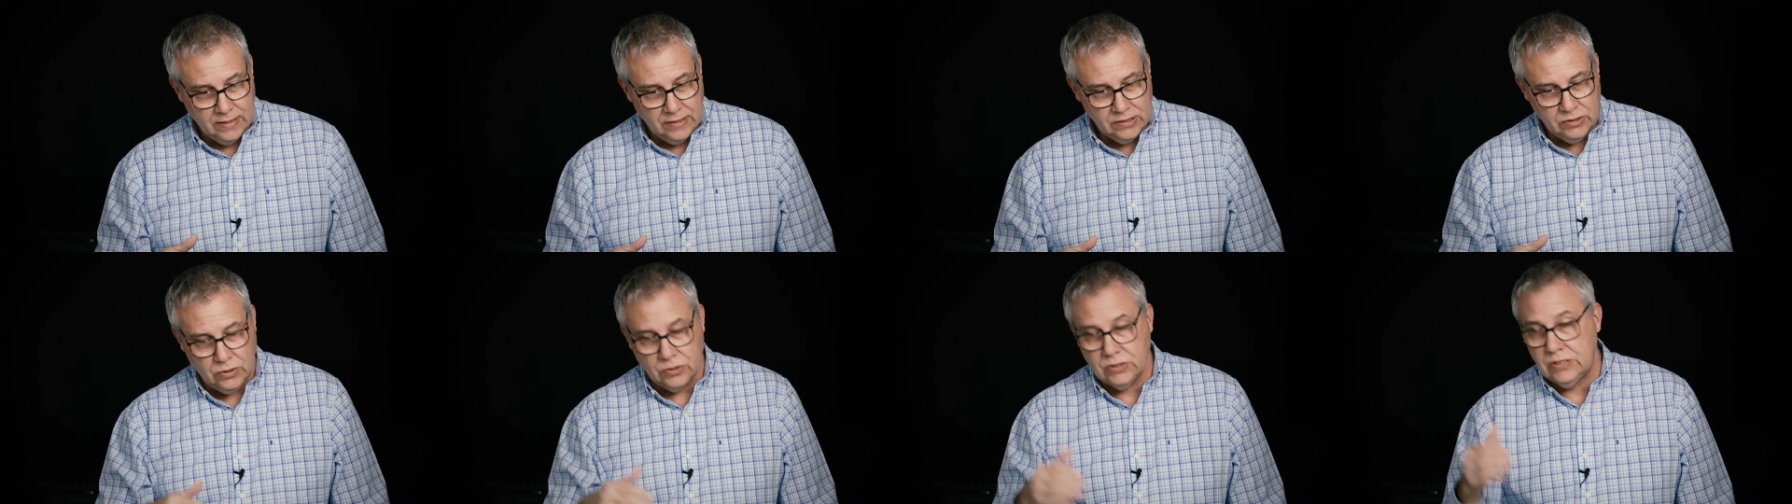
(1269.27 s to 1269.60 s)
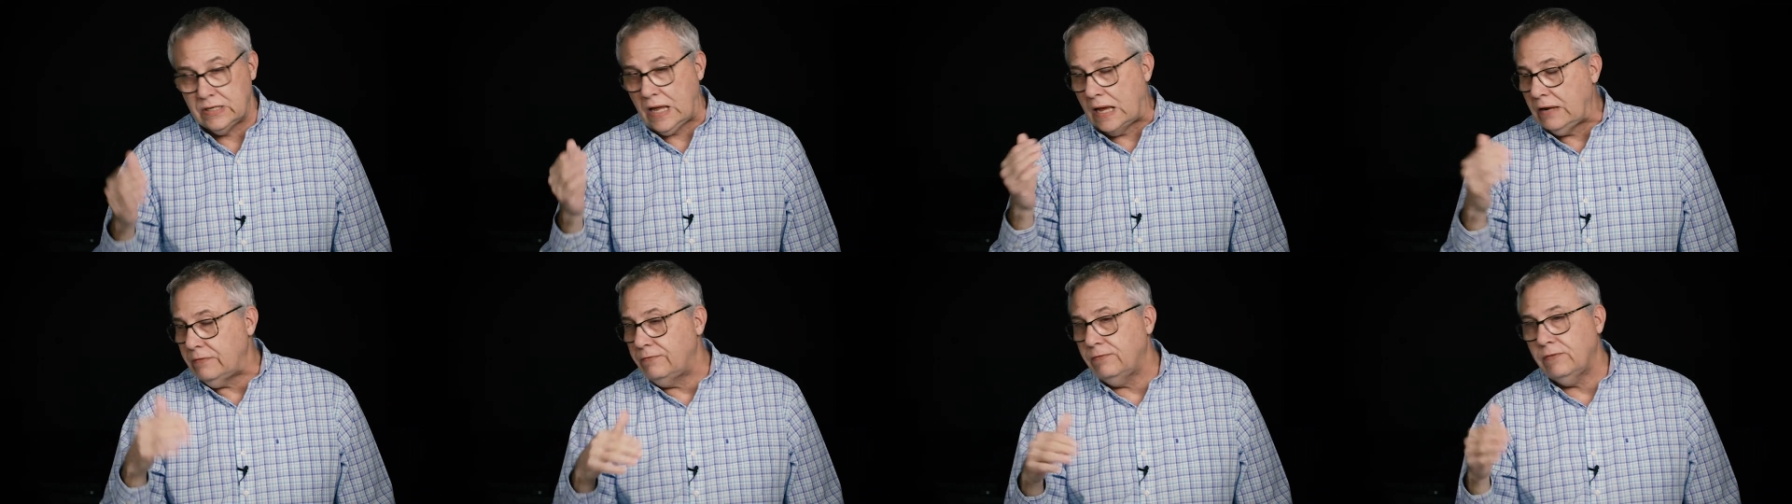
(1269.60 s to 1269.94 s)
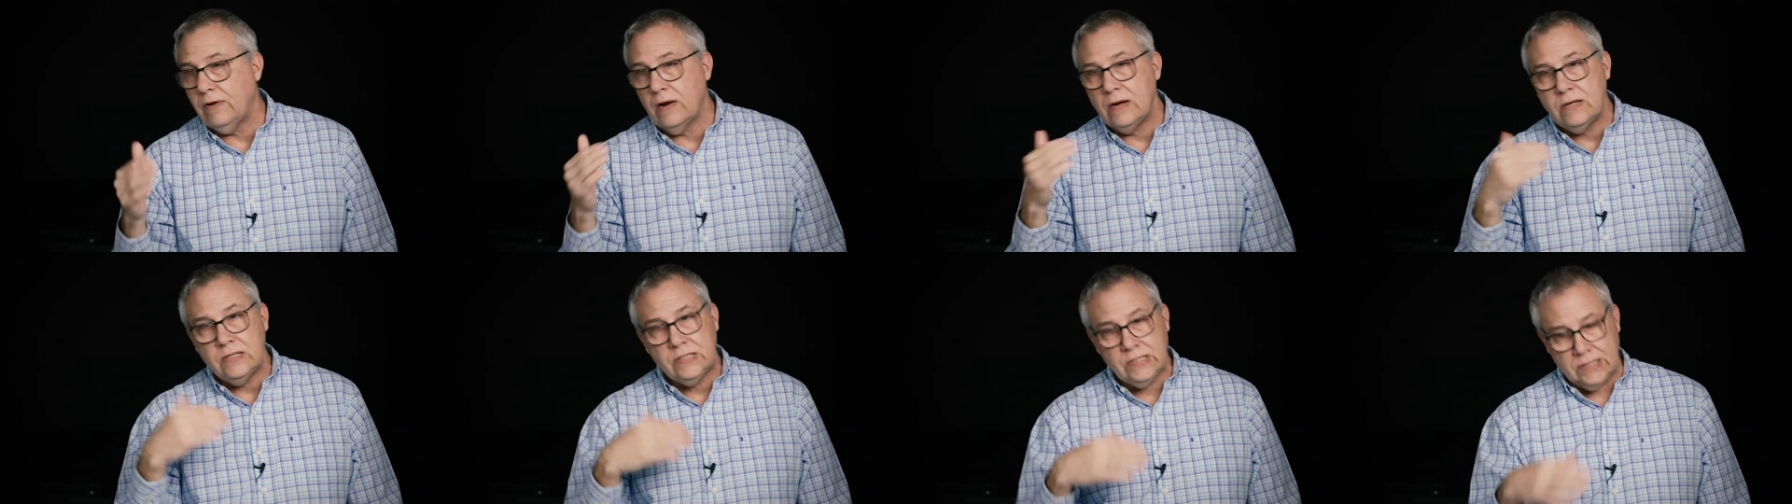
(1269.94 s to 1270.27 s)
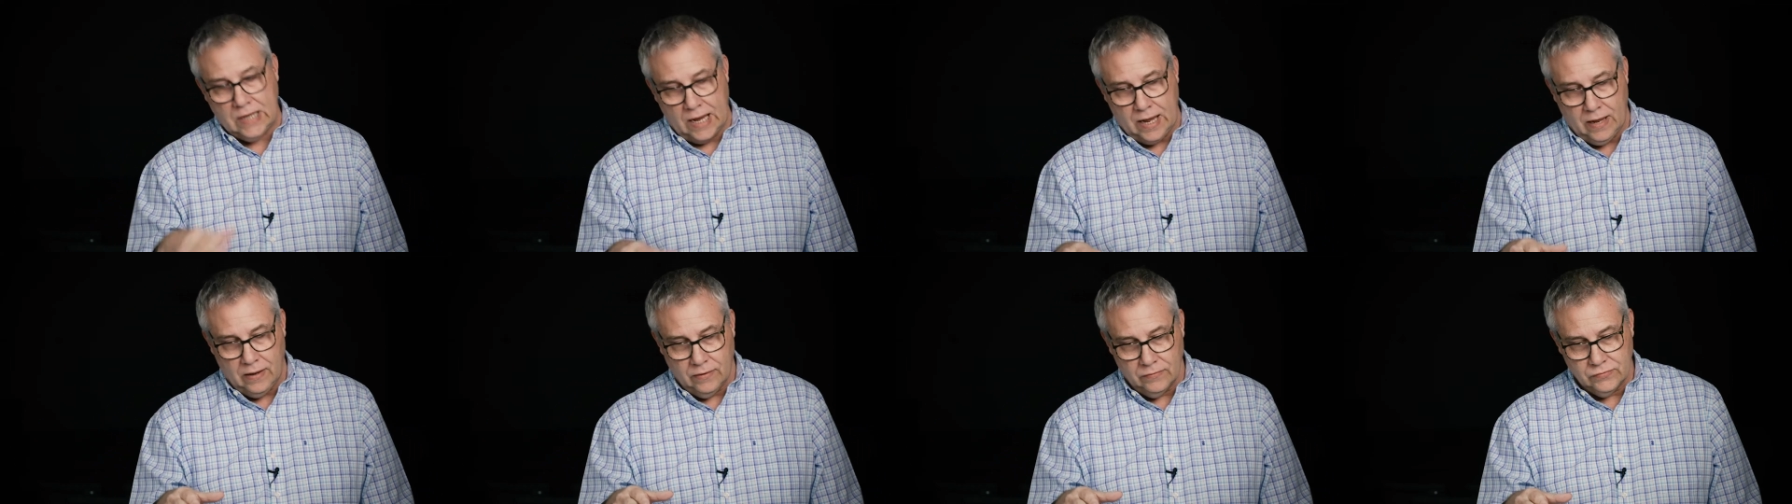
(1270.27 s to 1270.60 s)
So it's not for
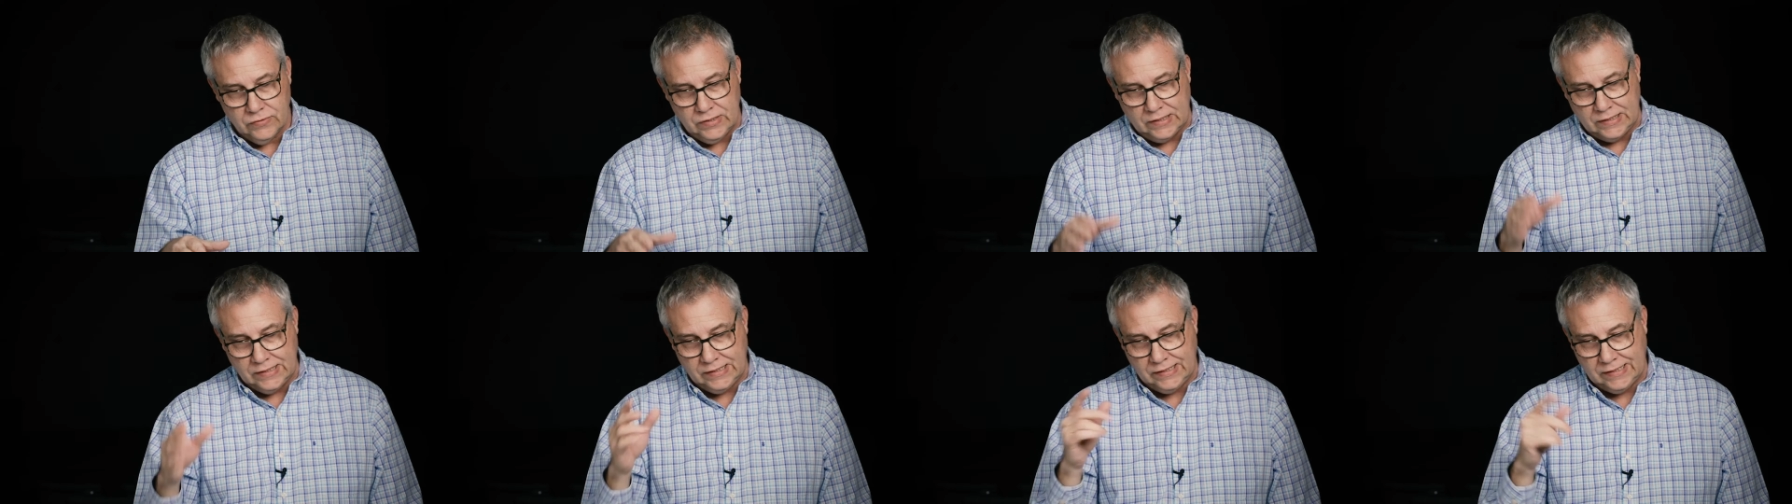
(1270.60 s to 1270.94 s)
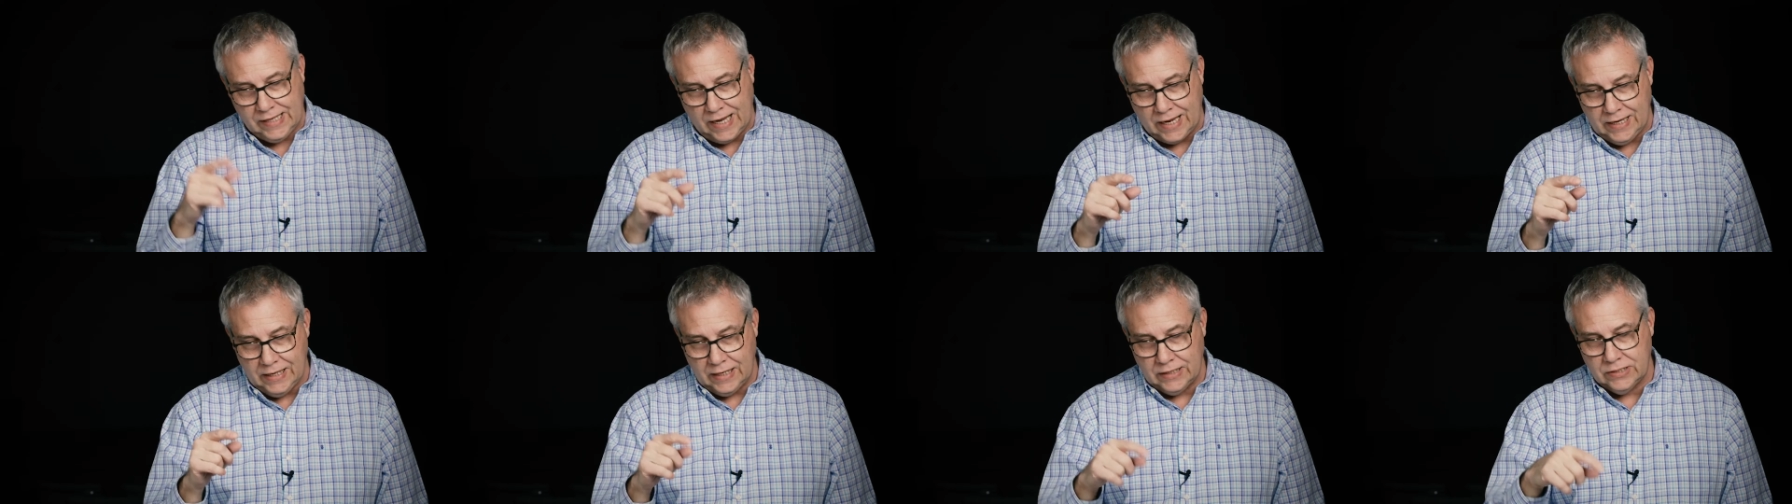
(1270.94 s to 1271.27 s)
ourselves, instead,